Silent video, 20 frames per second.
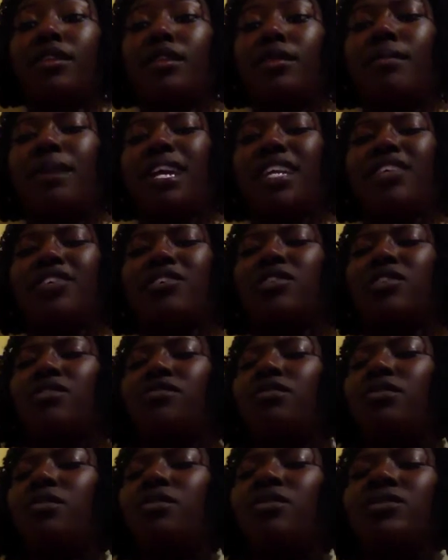but there's a
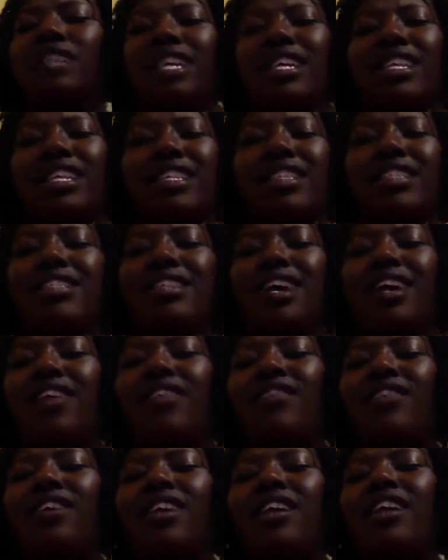fool's head inside
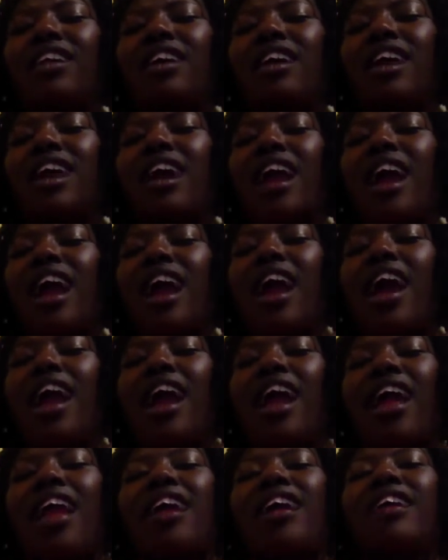of it,
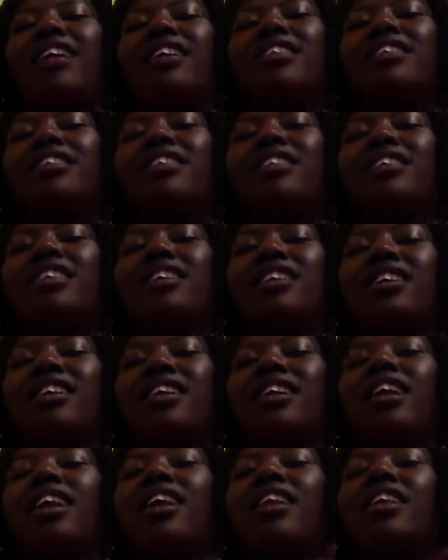and
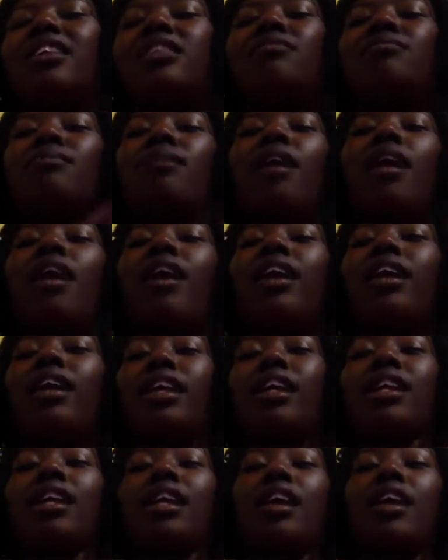again it's
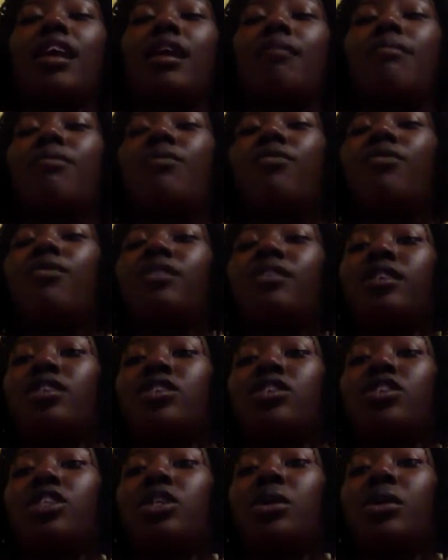mocking him for
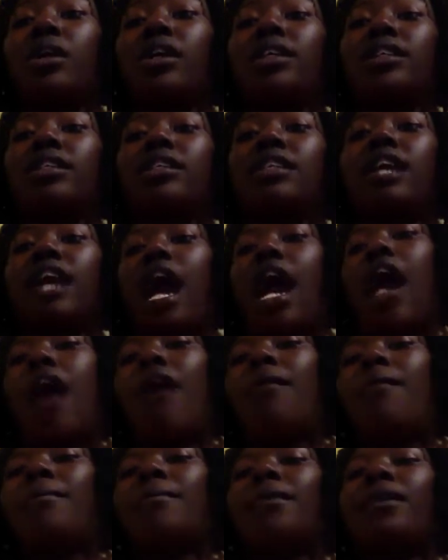this choice.
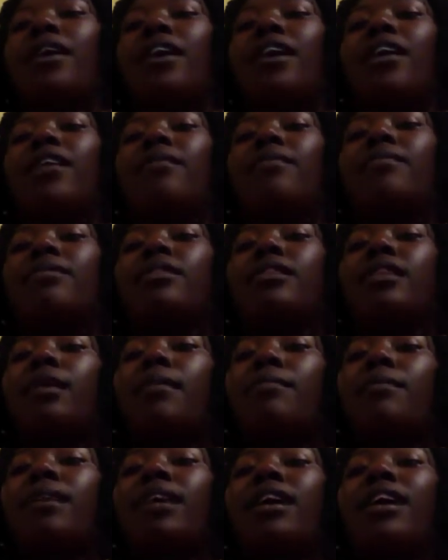But
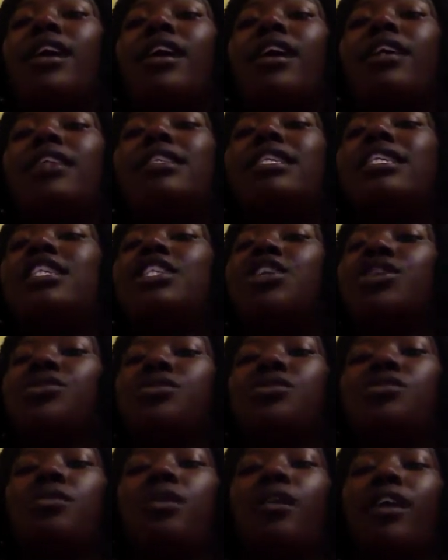because he
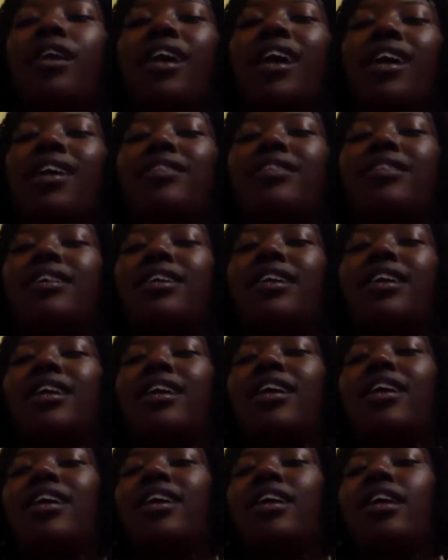chose the wrong casket,
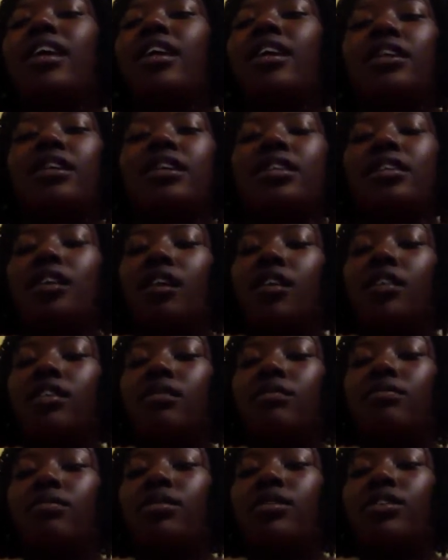he couldn't talk
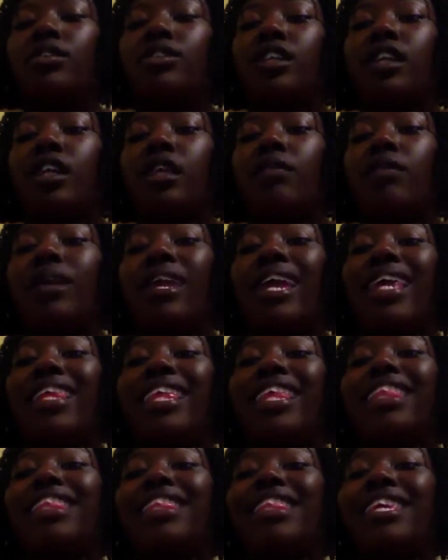to Portia anymore. He had
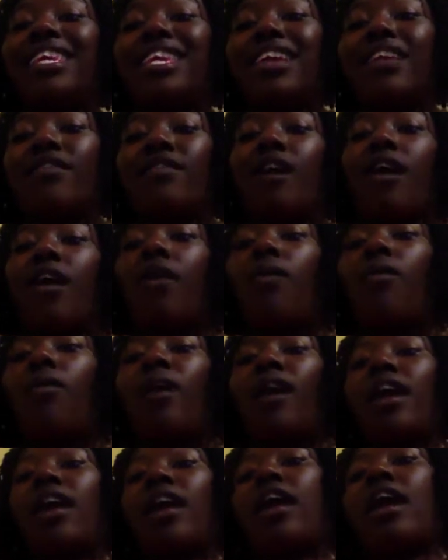to leave right
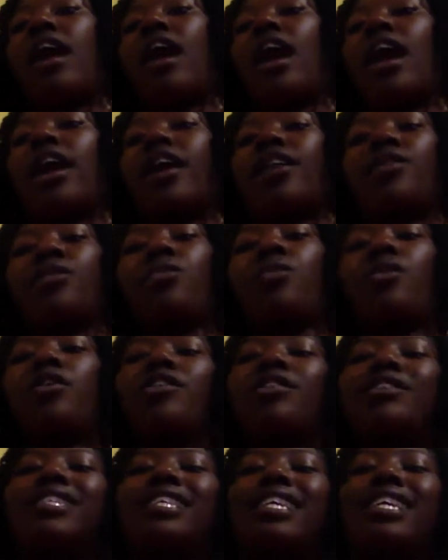away. And the
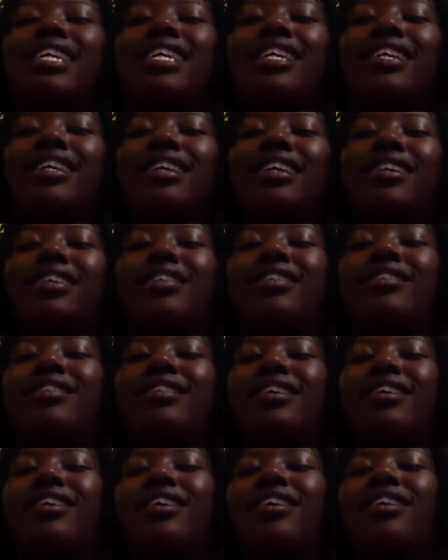worst thing is
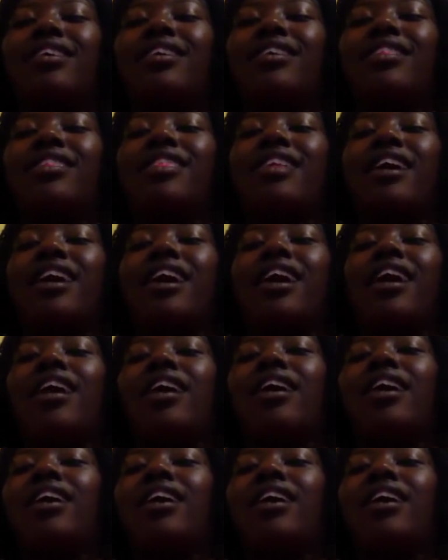that